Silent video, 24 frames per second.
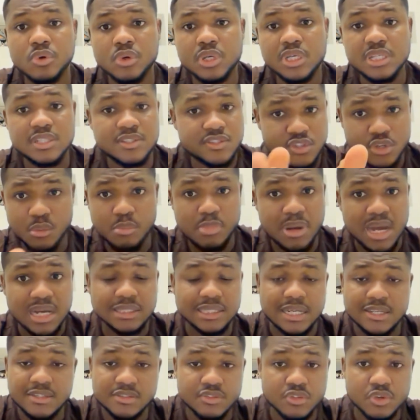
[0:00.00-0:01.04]
it's your bank
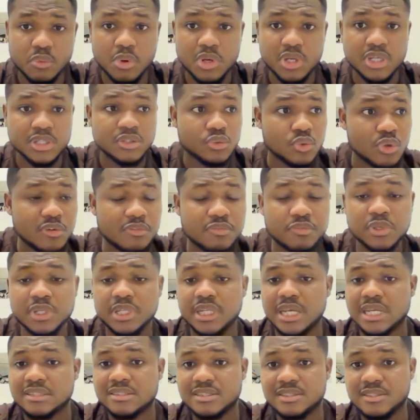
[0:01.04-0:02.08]
that is not working, knowing fully
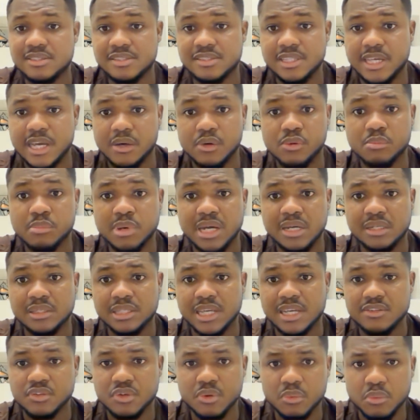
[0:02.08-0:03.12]
that it's their own bank
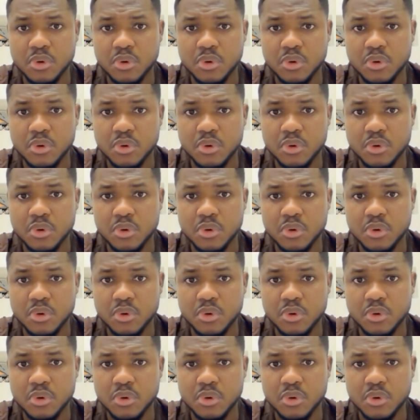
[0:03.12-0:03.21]
that is not